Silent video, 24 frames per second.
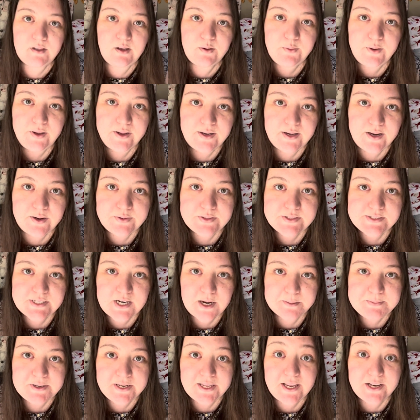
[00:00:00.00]
okay, now it's
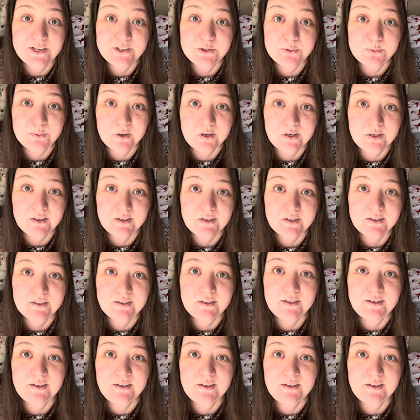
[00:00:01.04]
time to get to work.